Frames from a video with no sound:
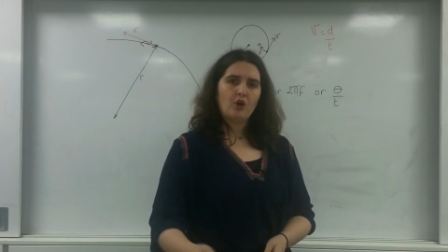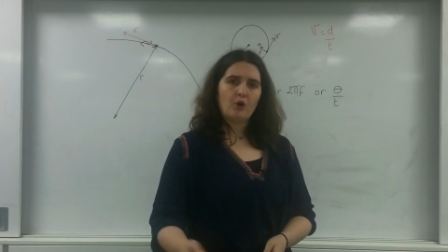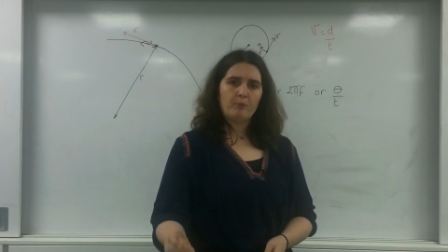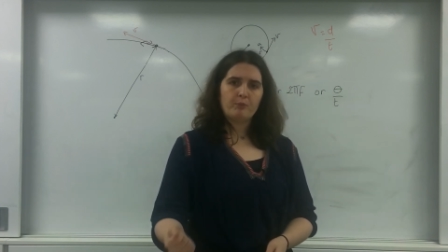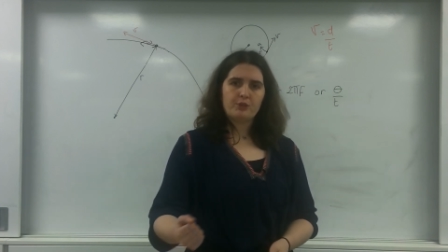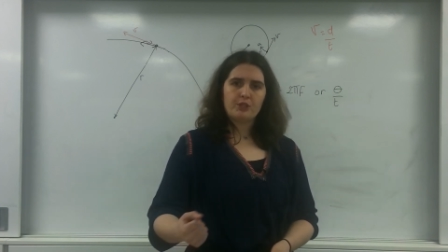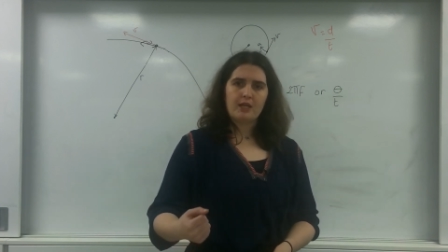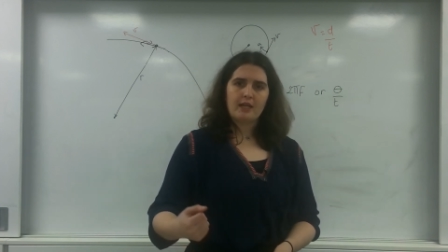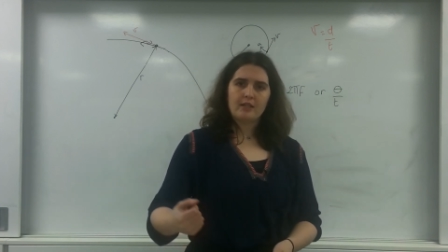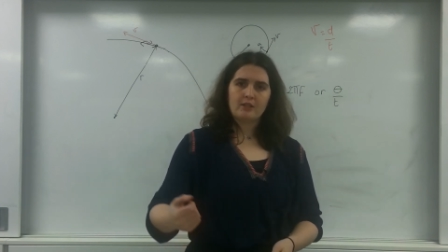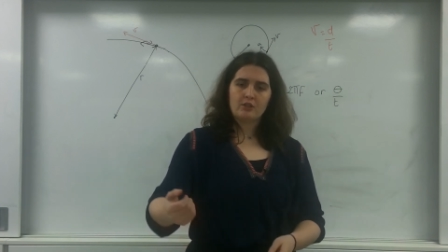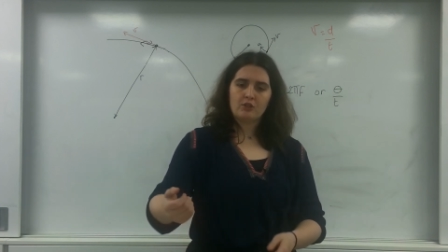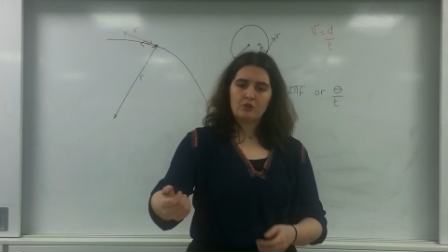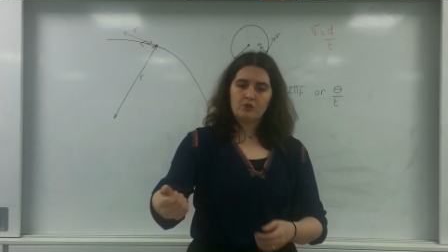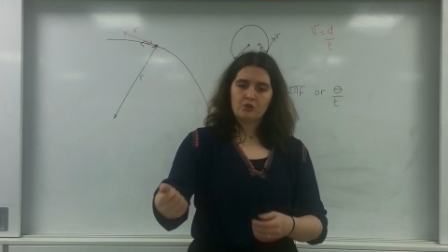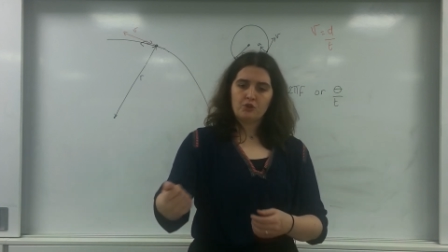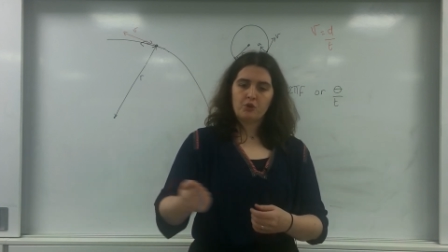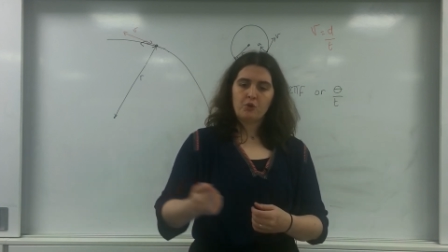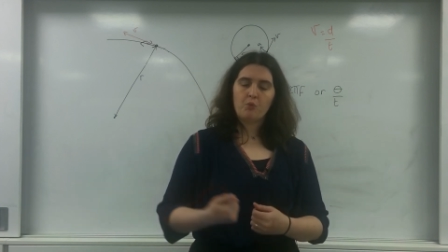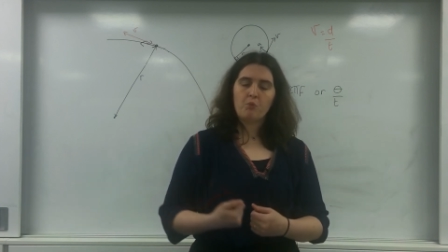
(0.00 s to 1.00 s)
object
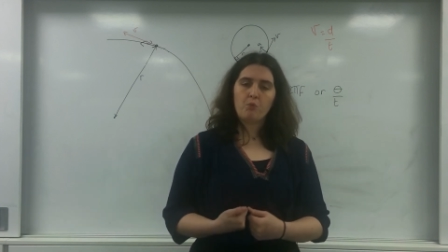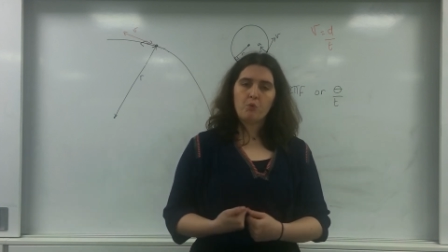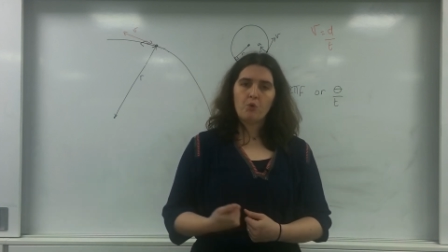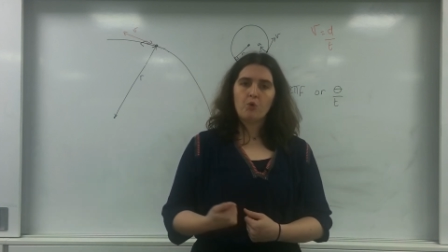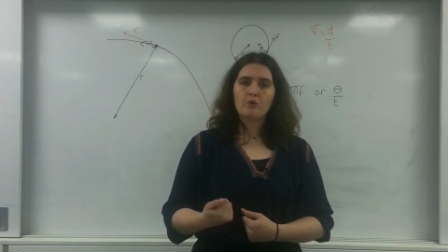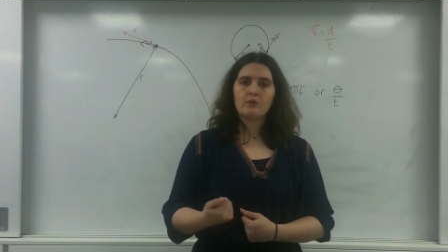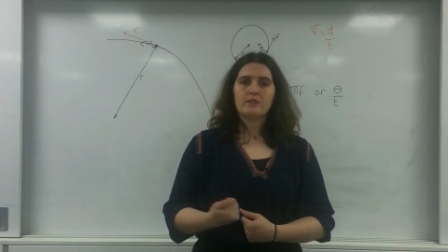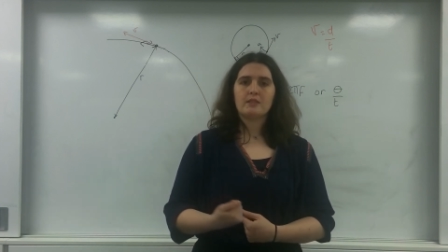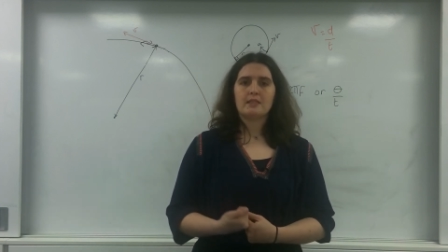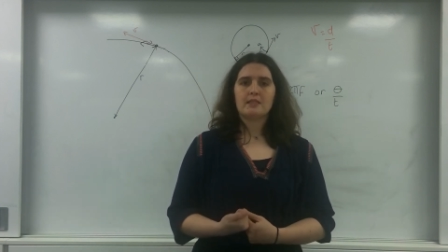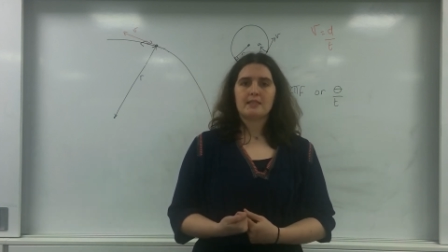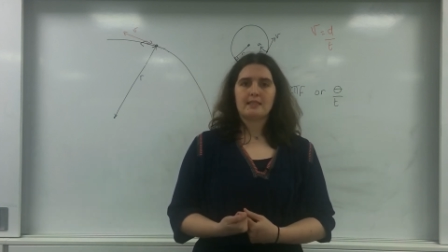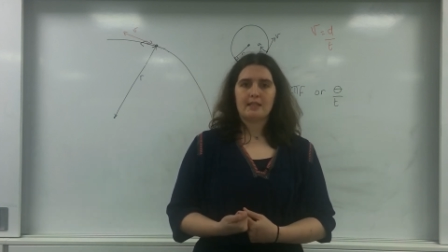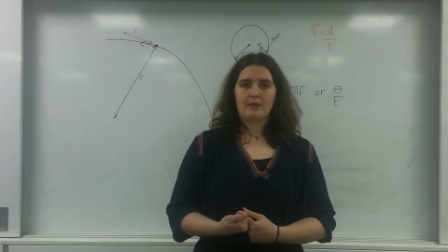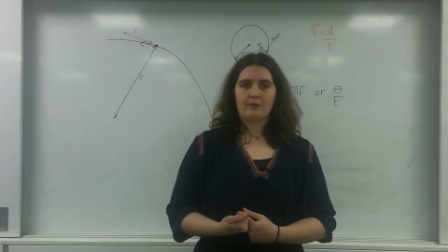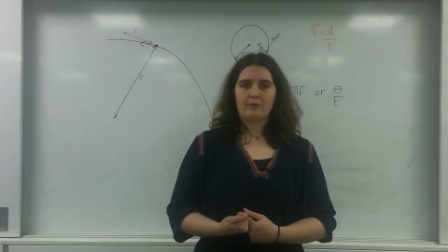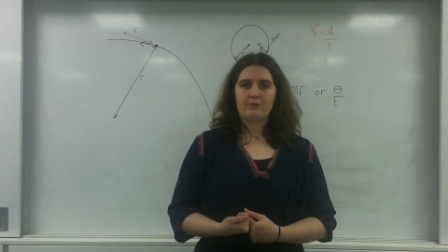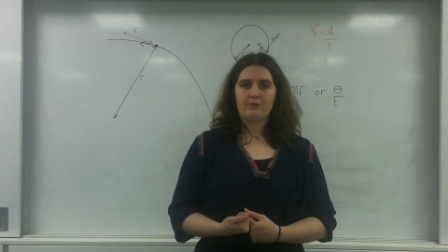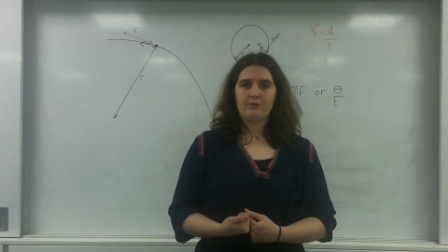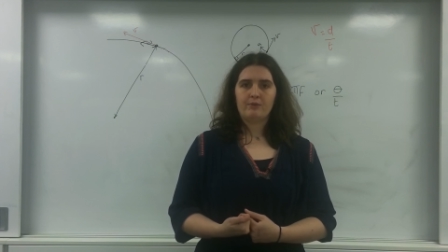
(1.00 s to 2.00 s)
towards
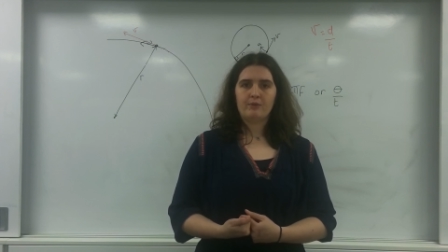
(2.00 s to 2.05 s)
itself